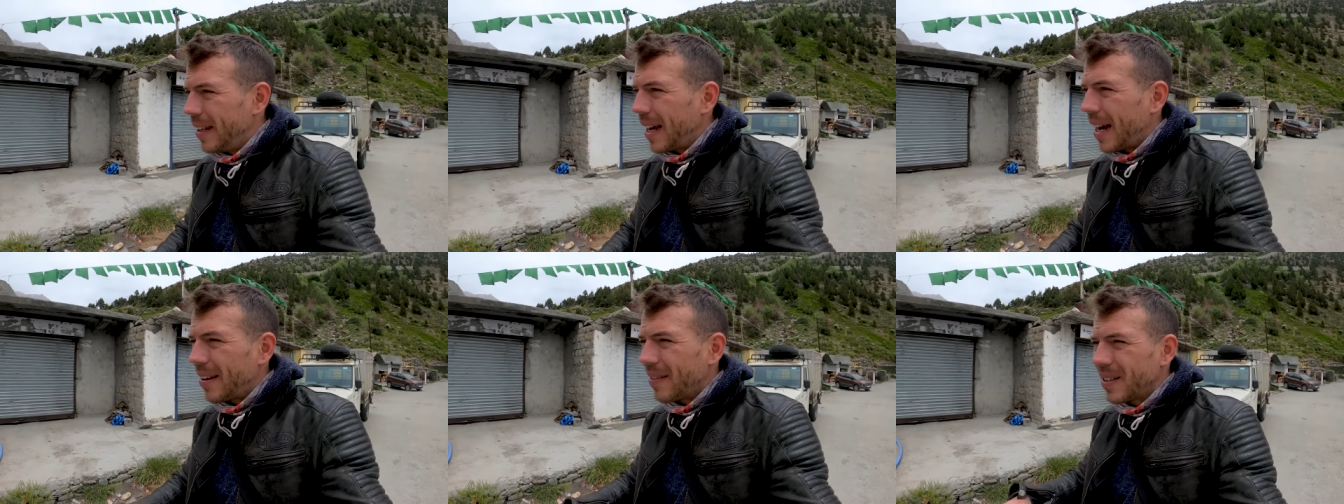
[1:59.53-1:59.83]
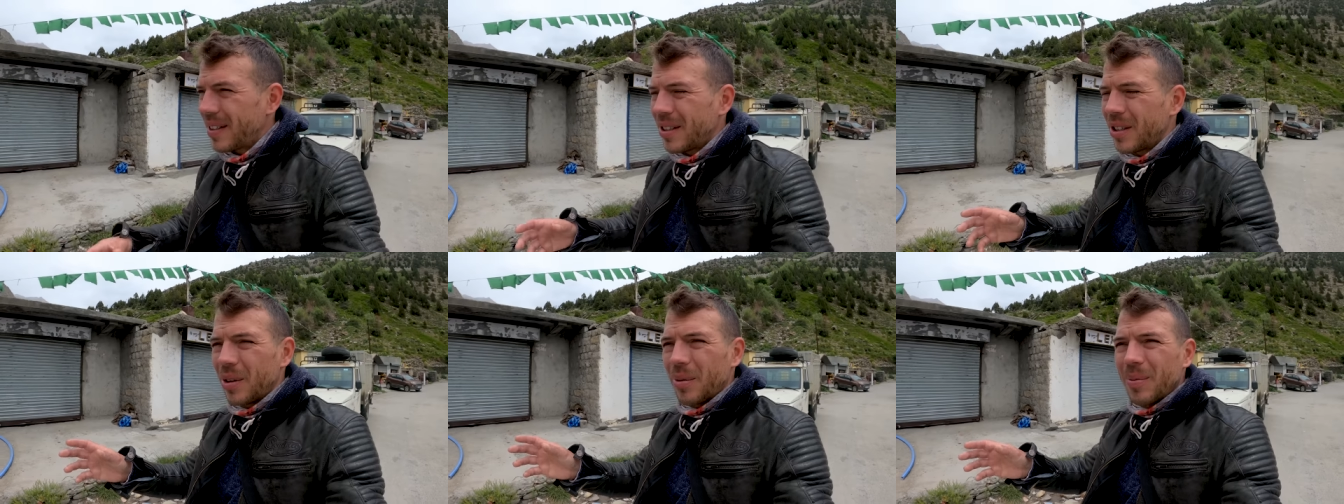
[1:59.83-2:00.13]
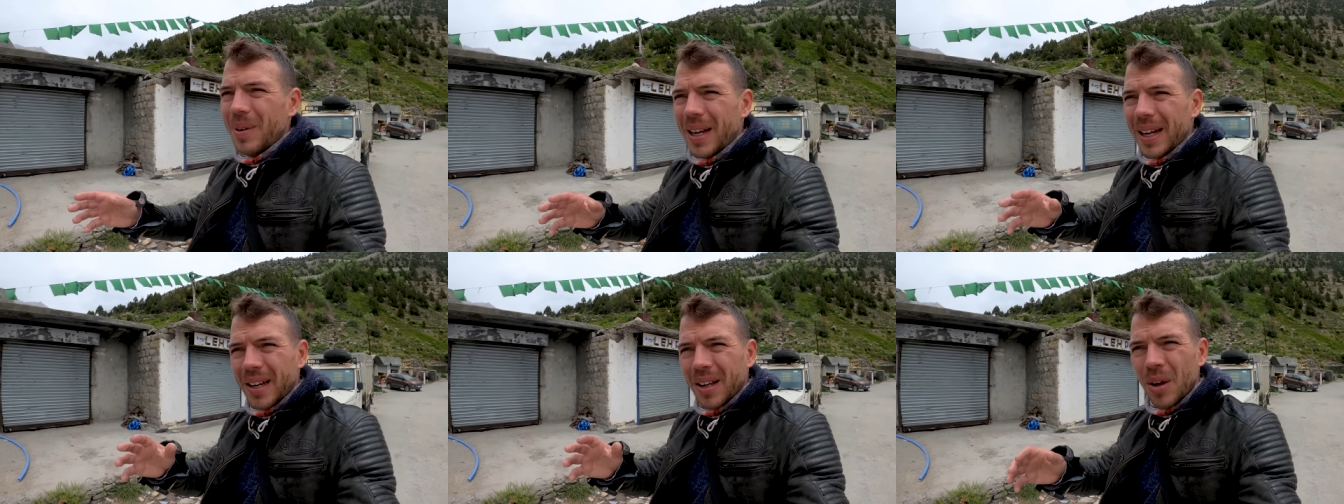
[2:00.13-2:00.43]
they had
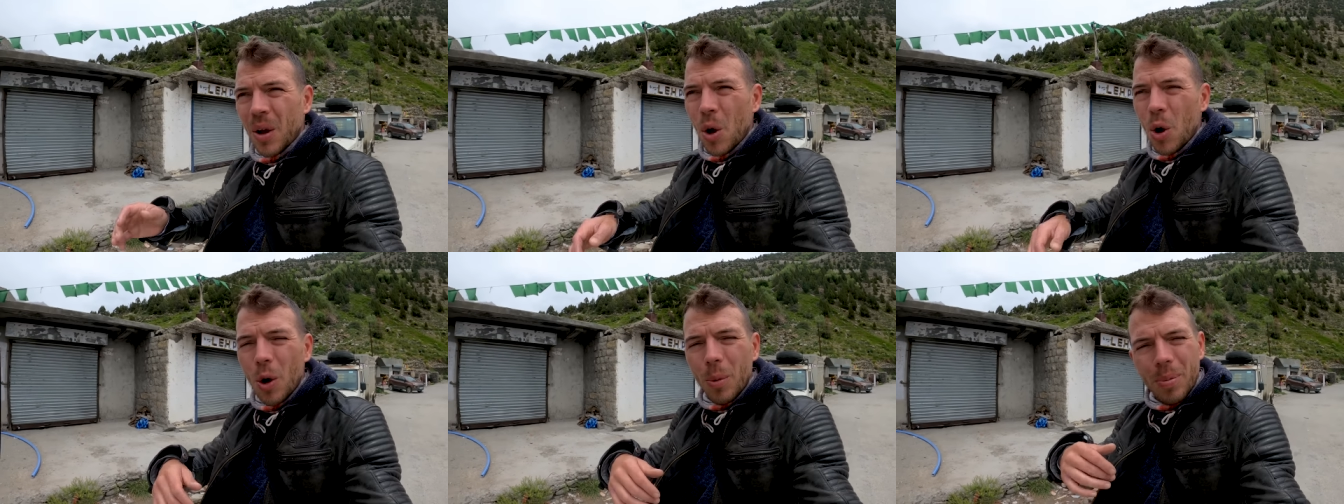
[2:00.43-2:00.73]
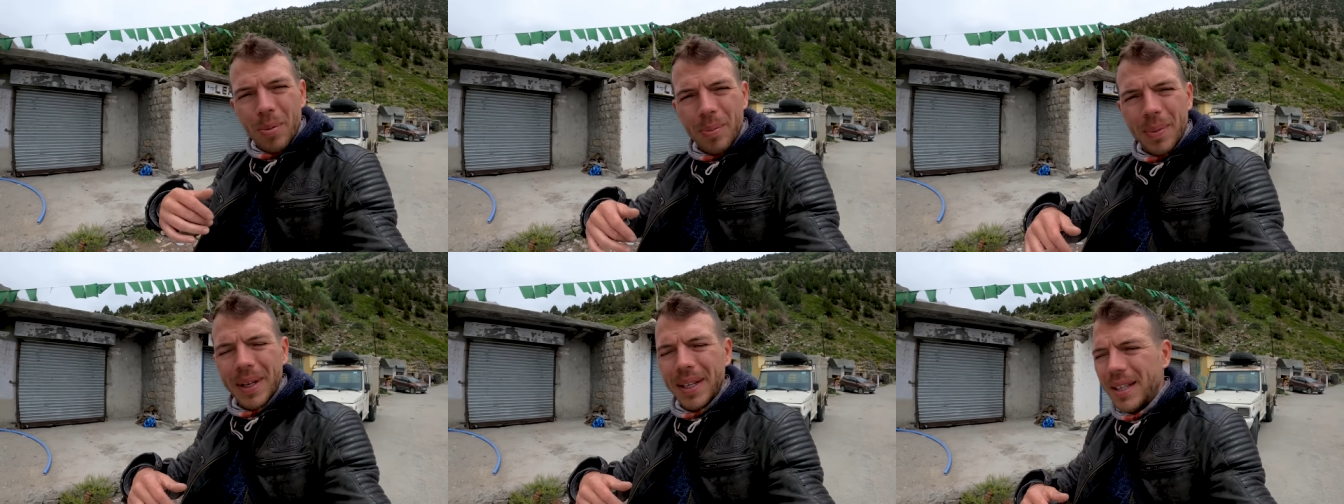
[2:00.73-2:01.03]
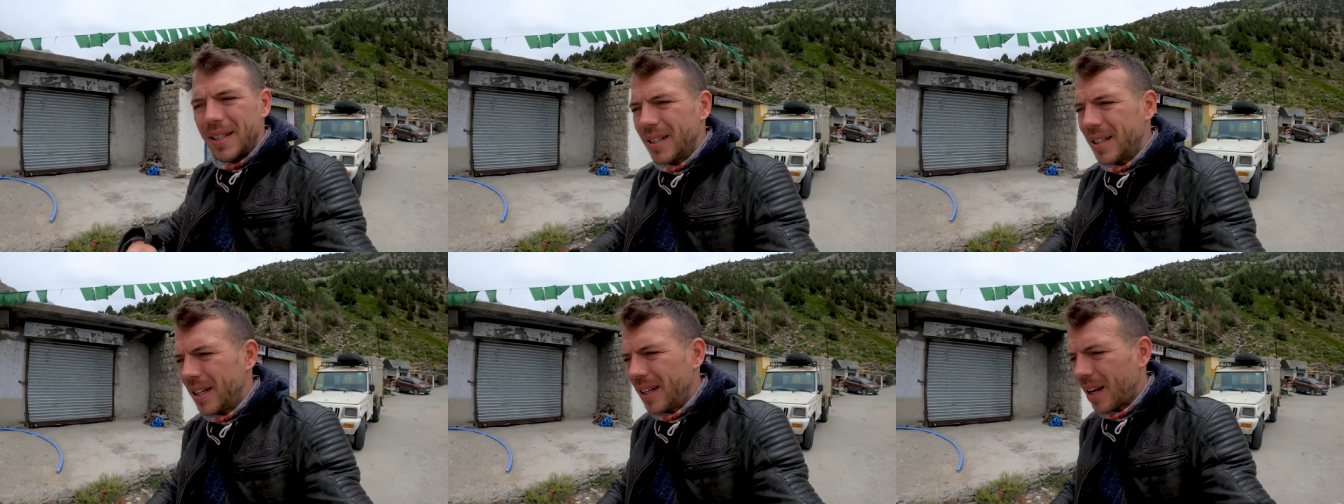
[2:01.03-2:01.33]
some like herb
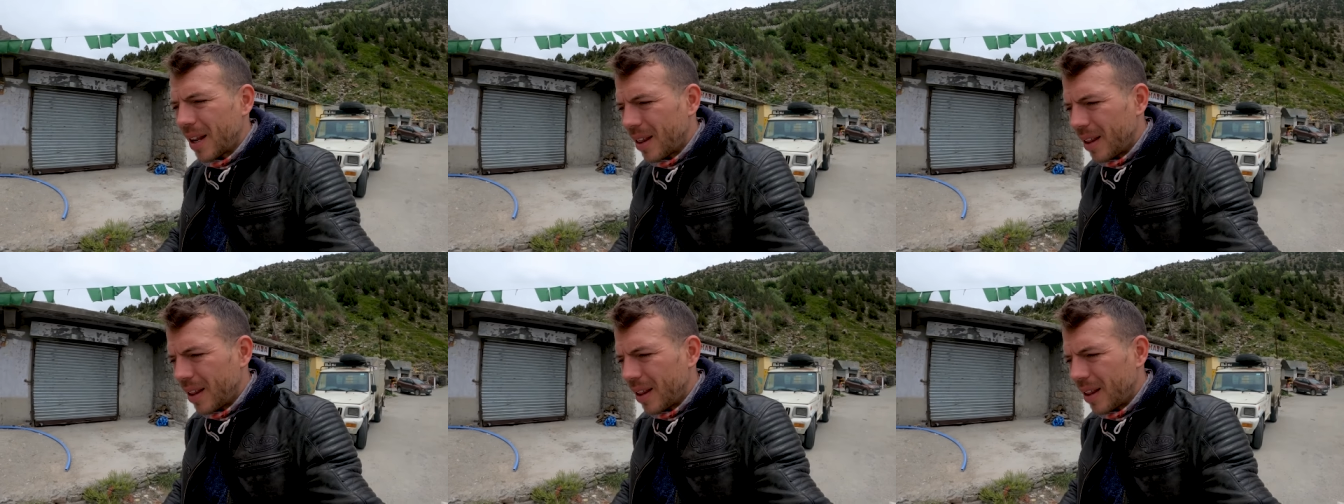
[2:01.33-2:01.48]
medicine.